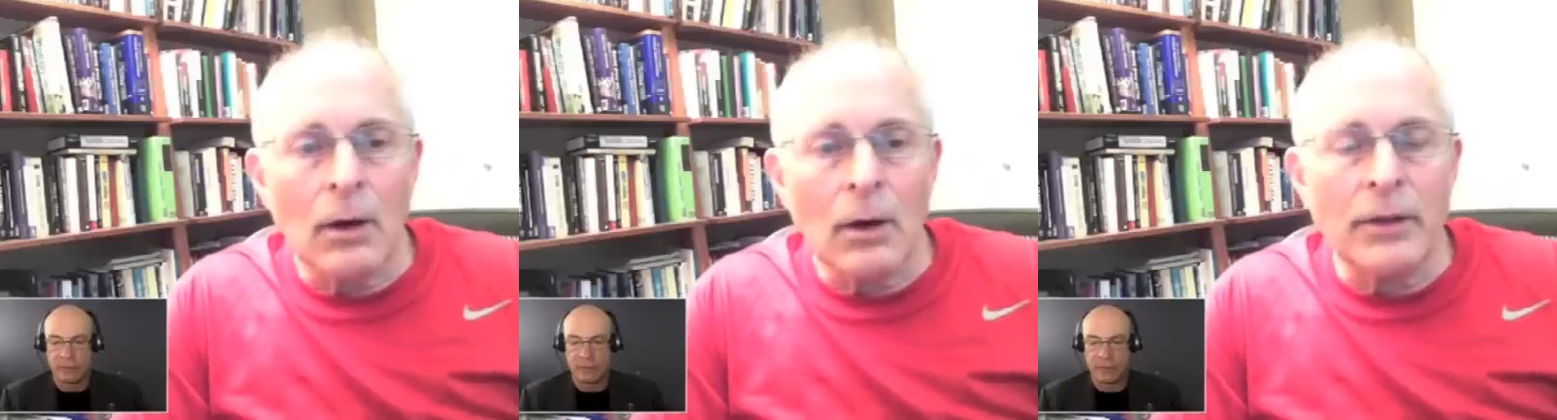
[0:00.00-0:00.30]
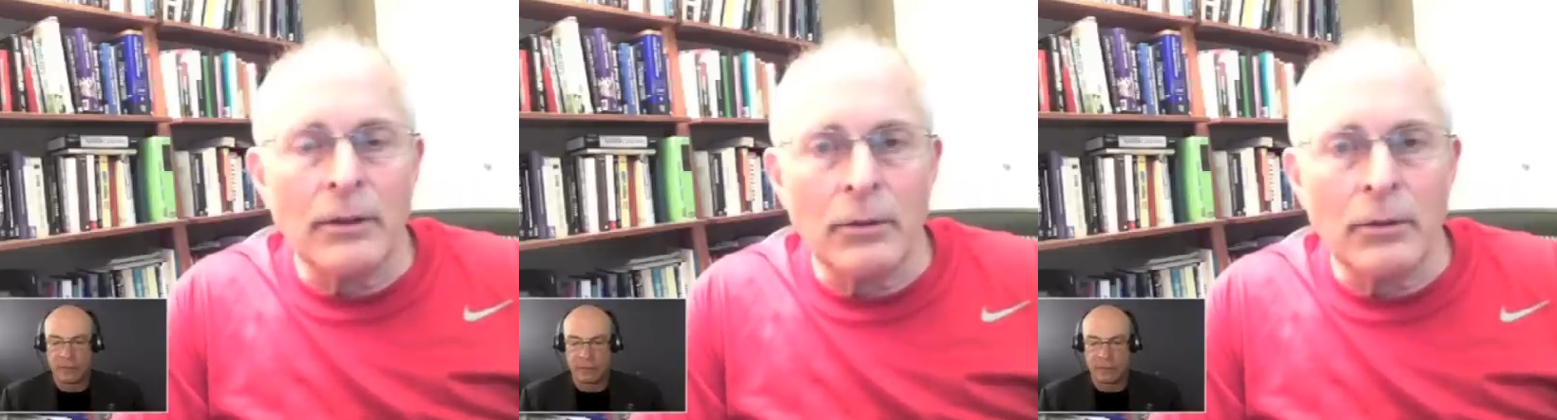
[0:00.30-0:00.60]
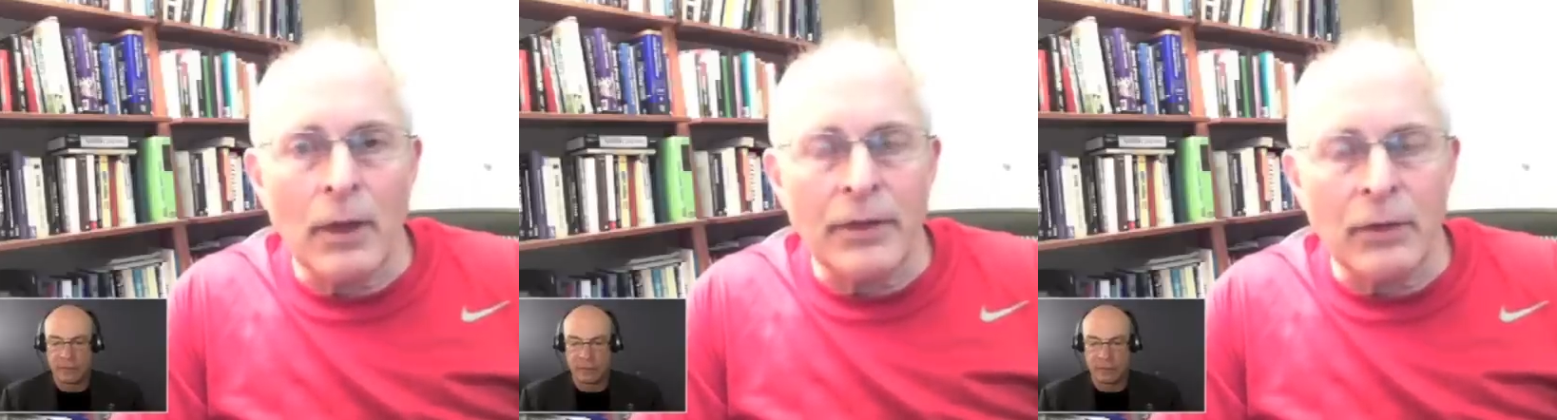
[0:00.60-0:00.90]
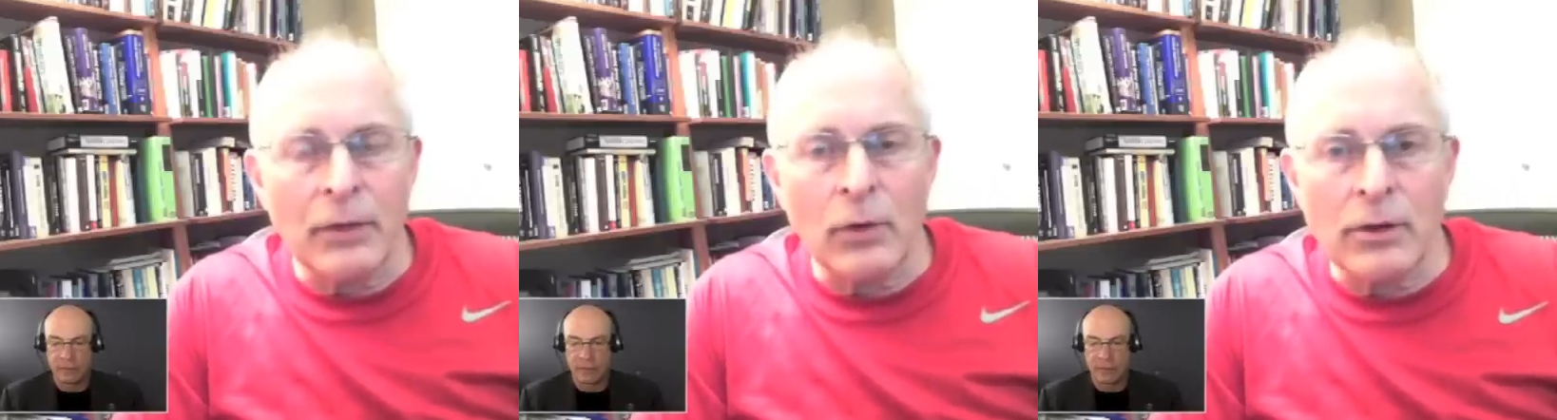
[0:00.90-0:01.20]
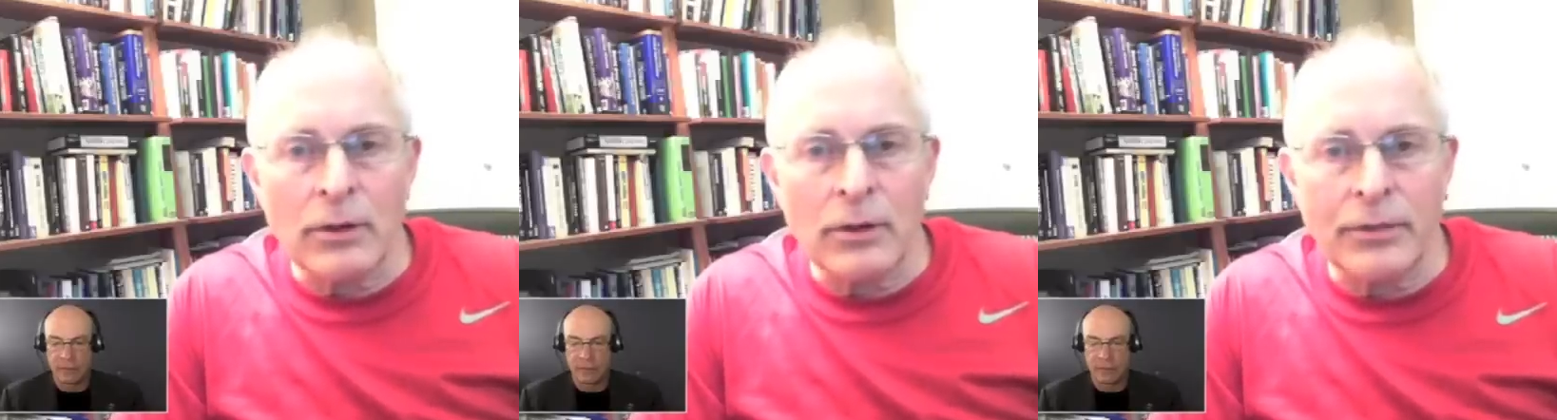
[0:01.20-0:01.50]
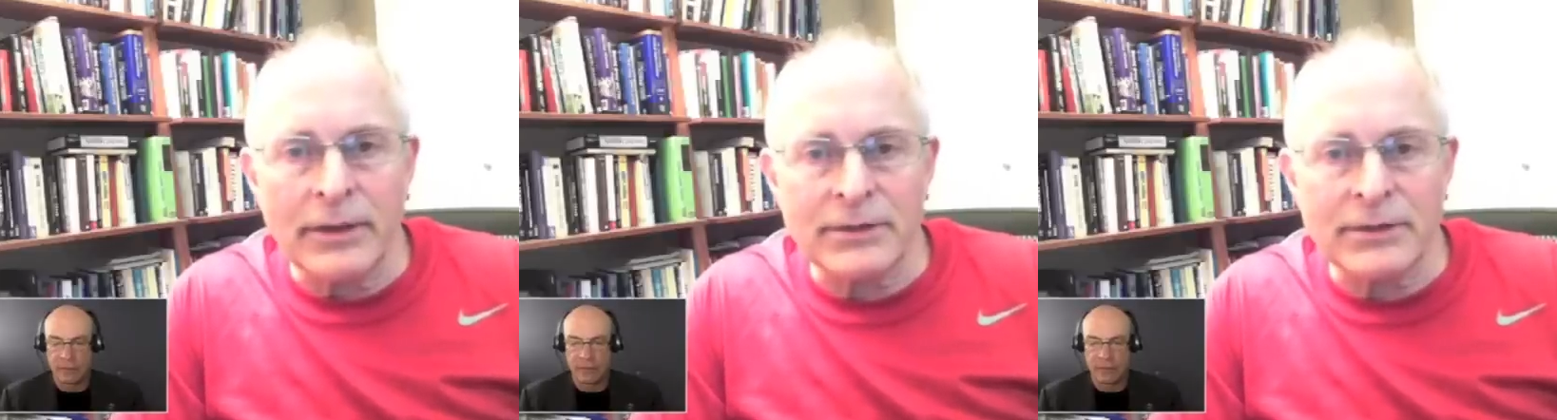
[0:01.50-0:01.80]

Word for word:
Speaker 1: I, I think one of the things that